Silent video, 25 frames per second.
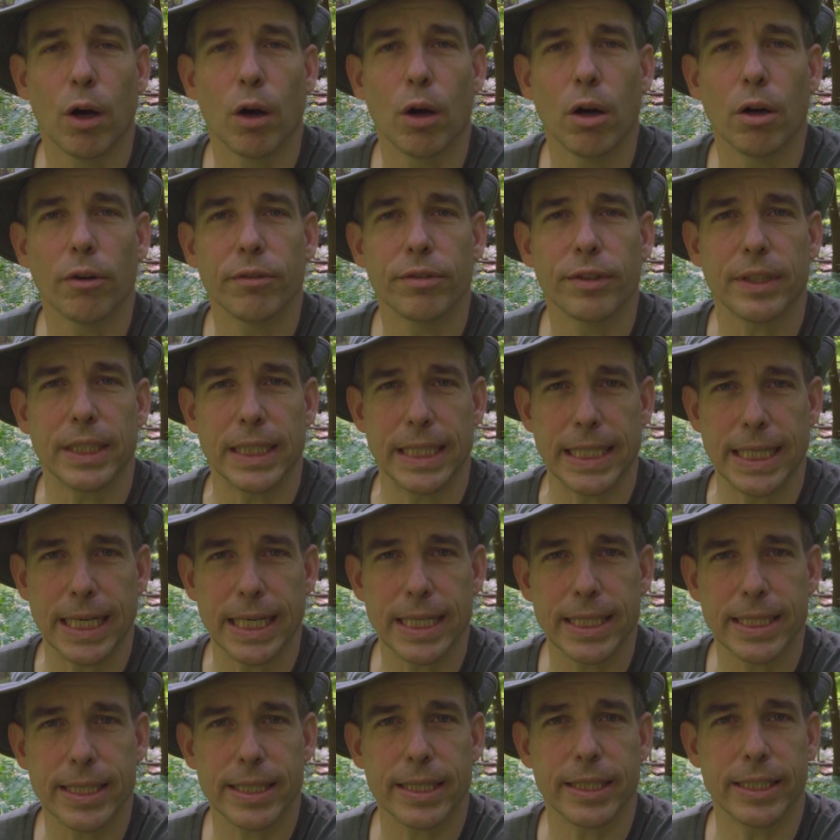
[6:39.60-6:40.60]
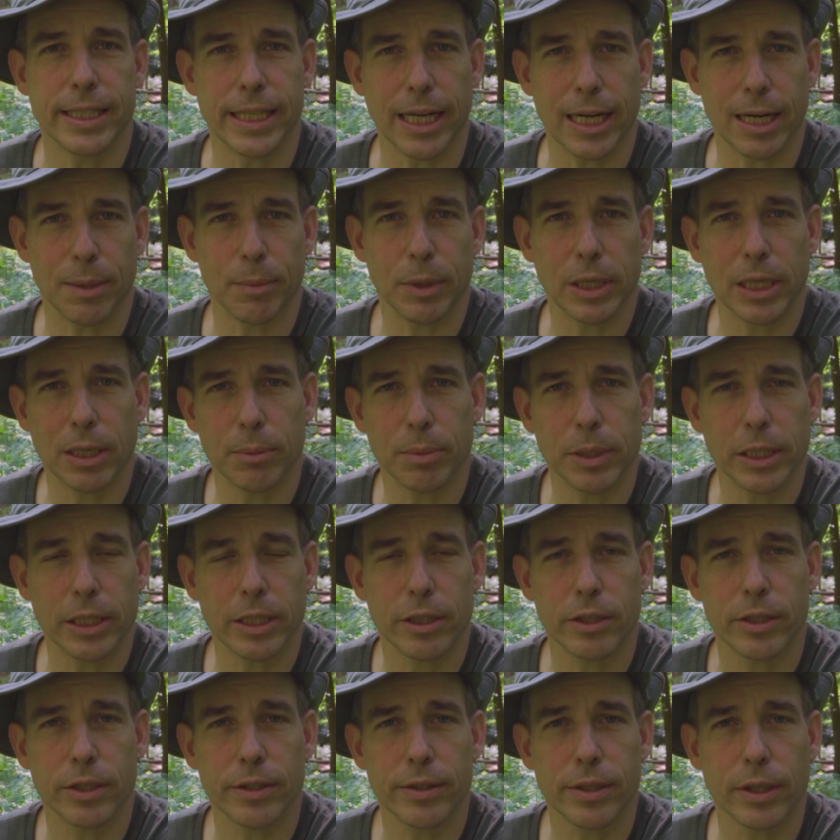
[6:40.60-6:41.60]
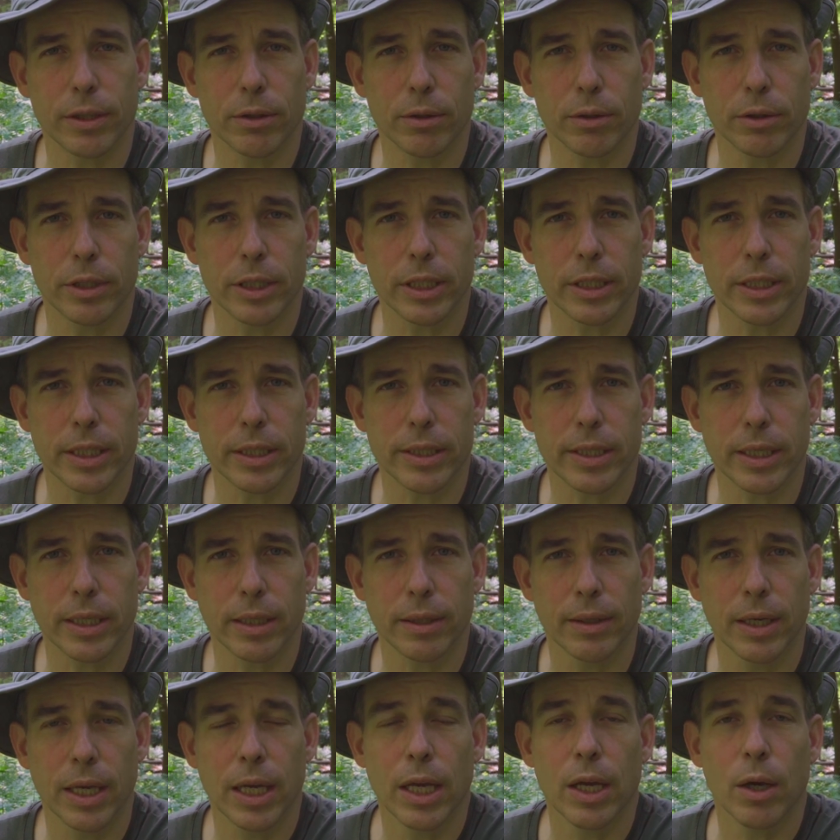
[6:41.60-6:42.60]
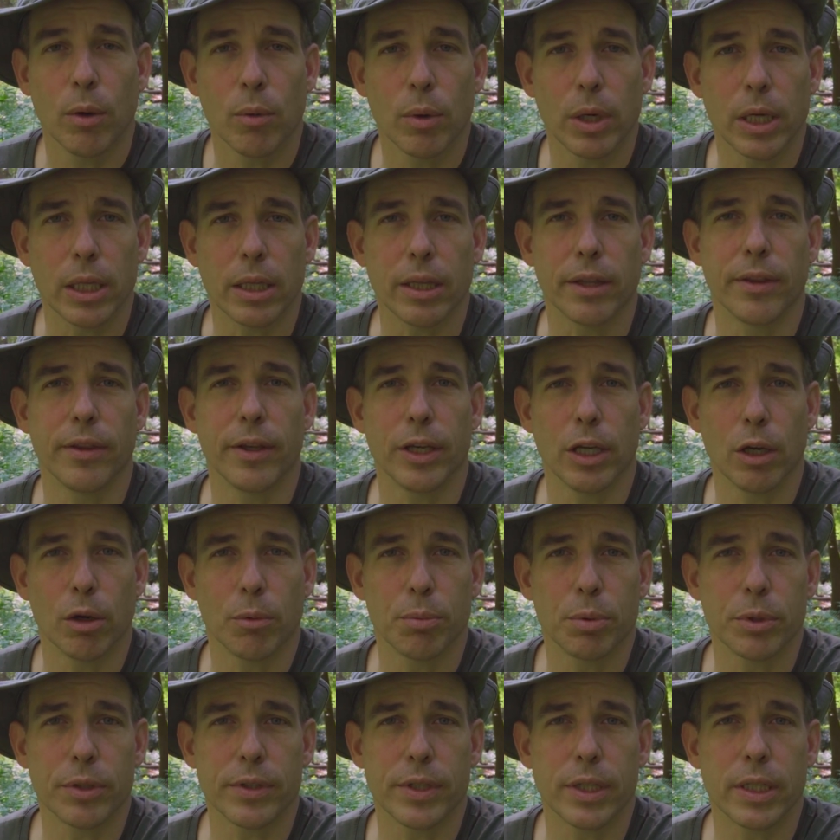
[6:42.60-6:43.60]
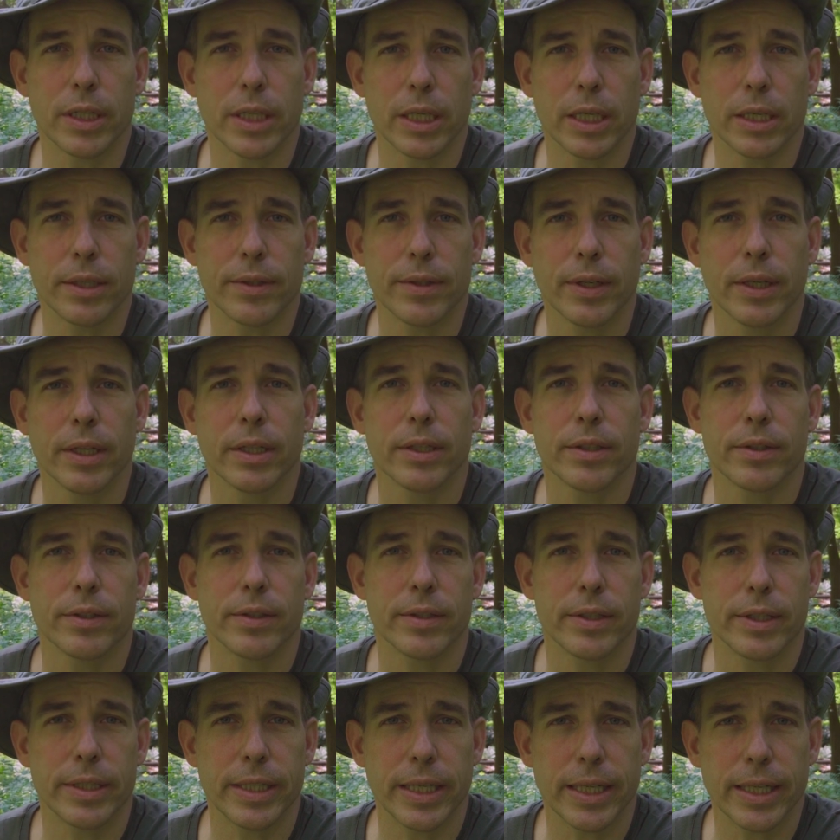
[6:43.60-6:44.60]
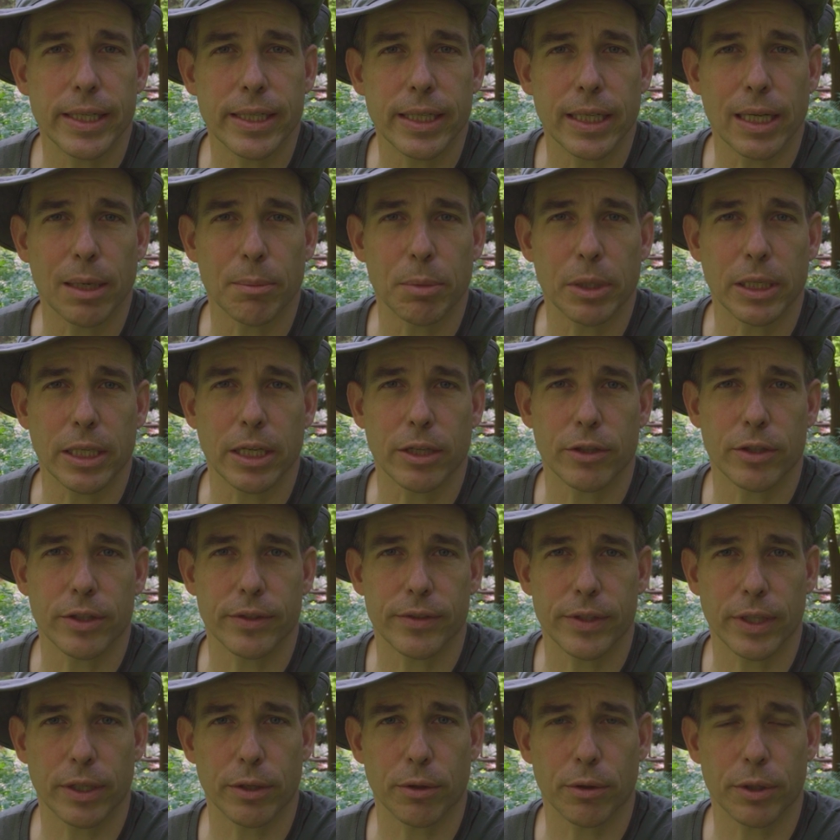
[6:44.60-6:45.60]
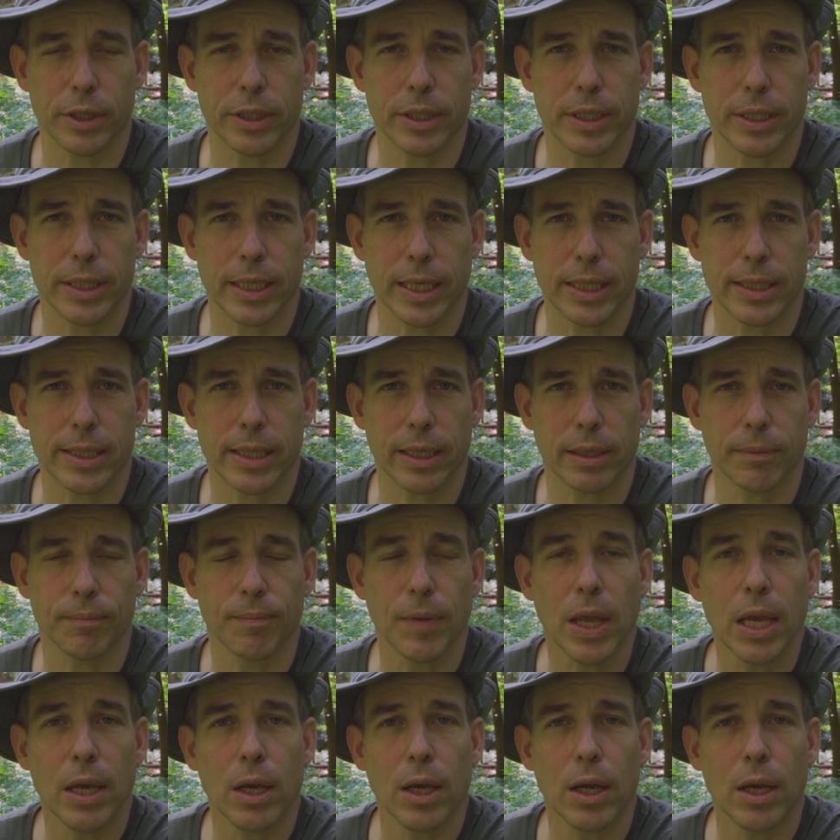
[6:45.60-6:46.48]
of Dust, dynamic application security testing? Well, the opposite is static application security testing.